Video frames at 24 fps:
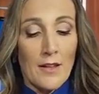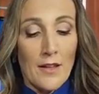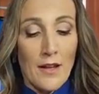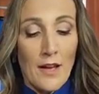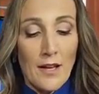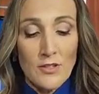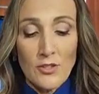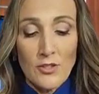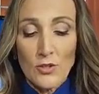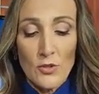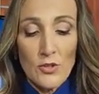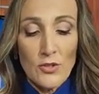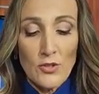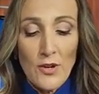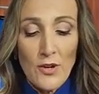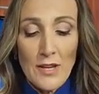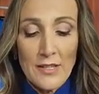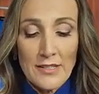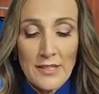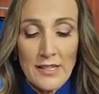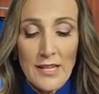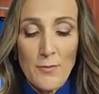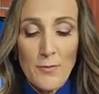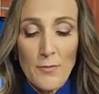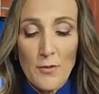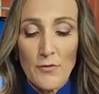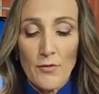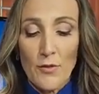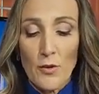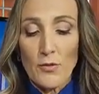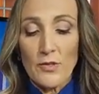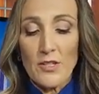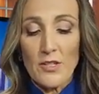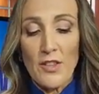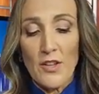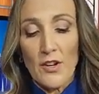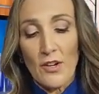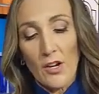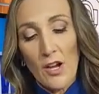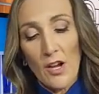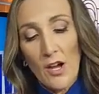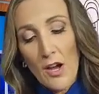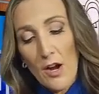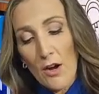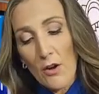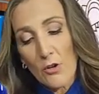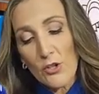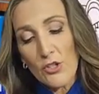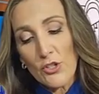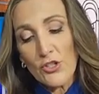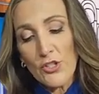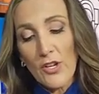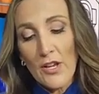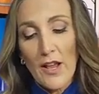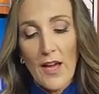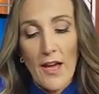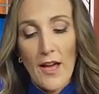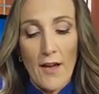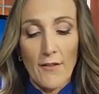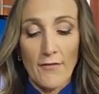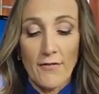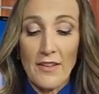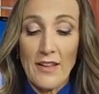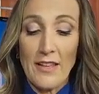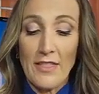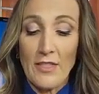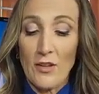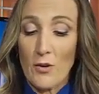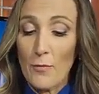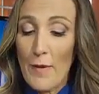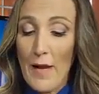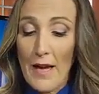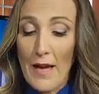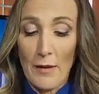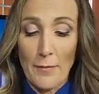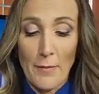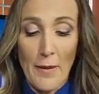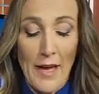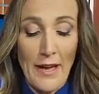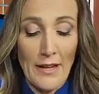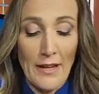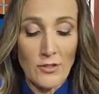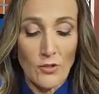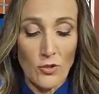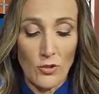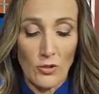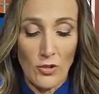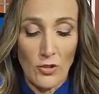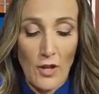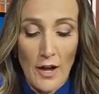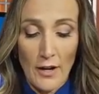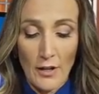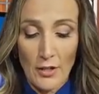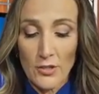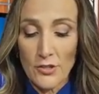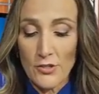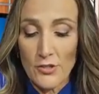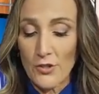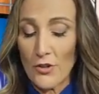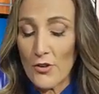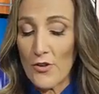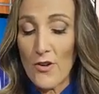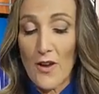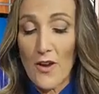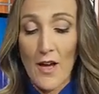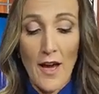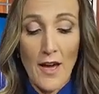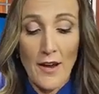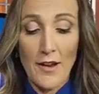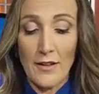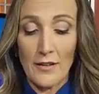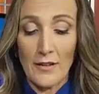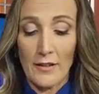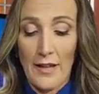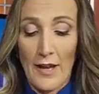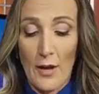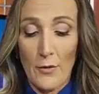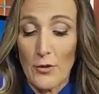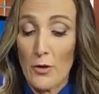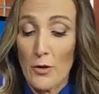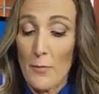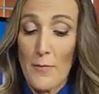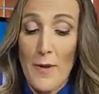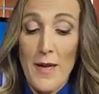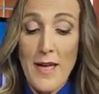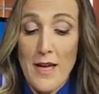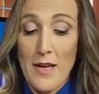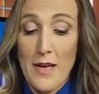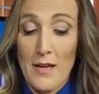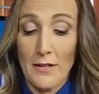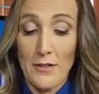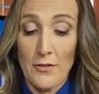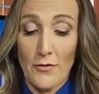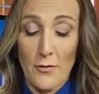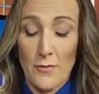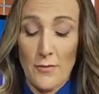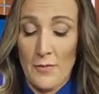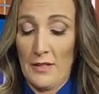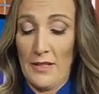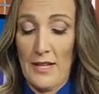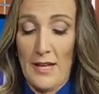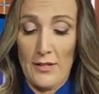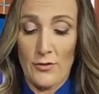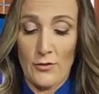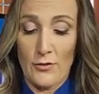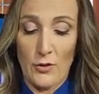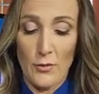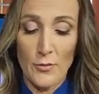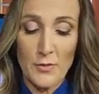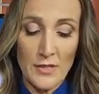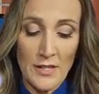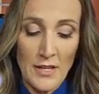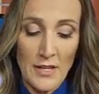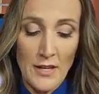Students are asked to keep their phones in their car or shut off in their backpacks or lockers. They're not allowed. They're banned from the classrooms.